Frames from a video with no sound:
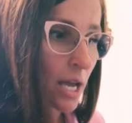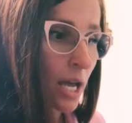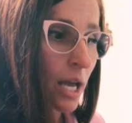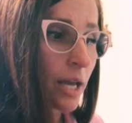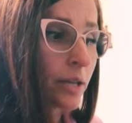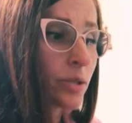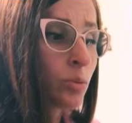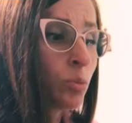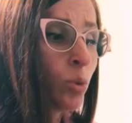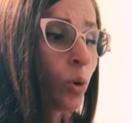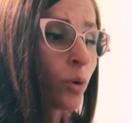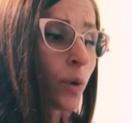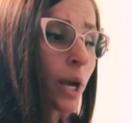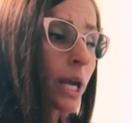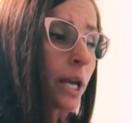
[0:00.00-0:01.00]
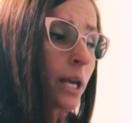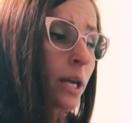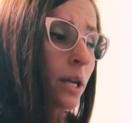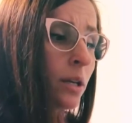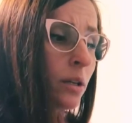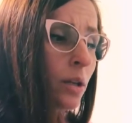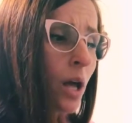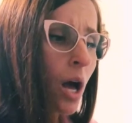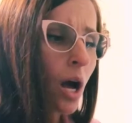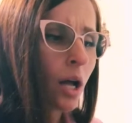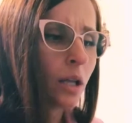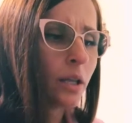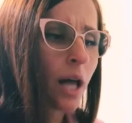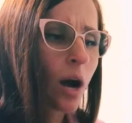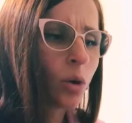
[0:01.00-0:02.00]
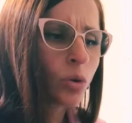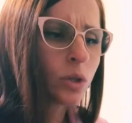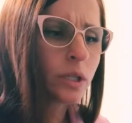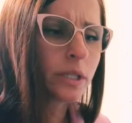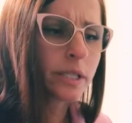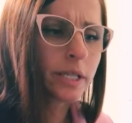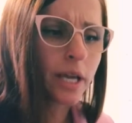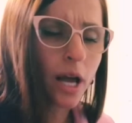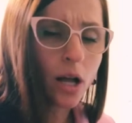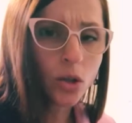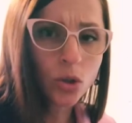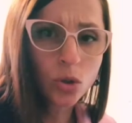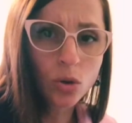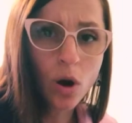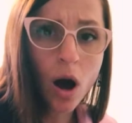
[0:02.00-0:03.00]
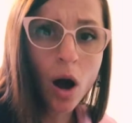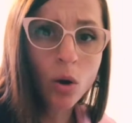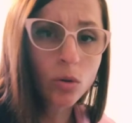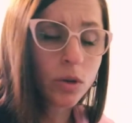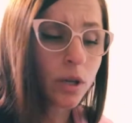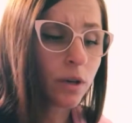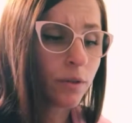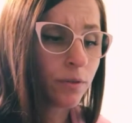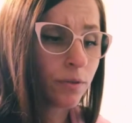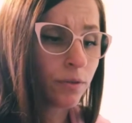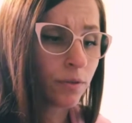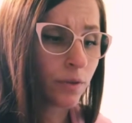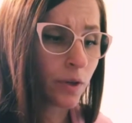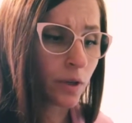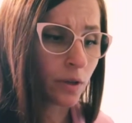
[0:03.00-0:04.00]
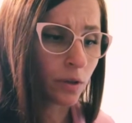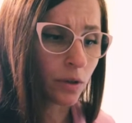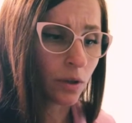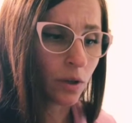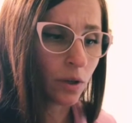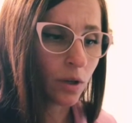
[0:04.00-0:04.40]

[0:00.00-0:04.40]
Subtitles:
and moray eel loudly tell you how they feel,